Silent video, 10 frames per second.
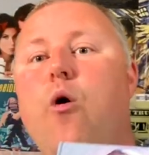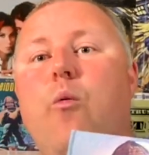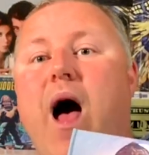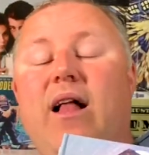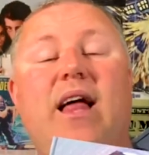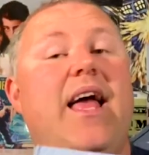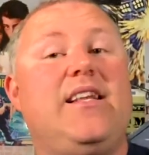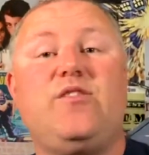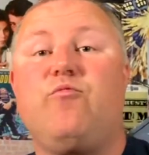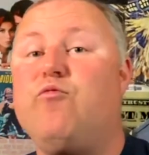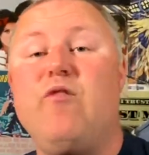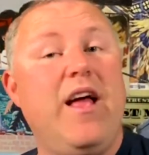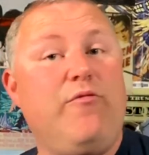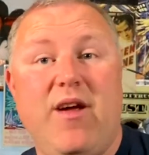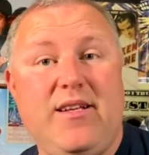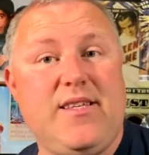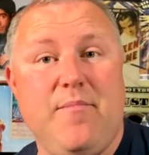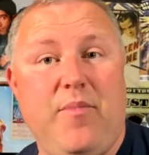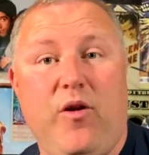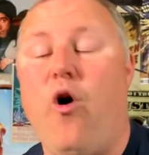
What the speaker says: Well, it's real, real simple.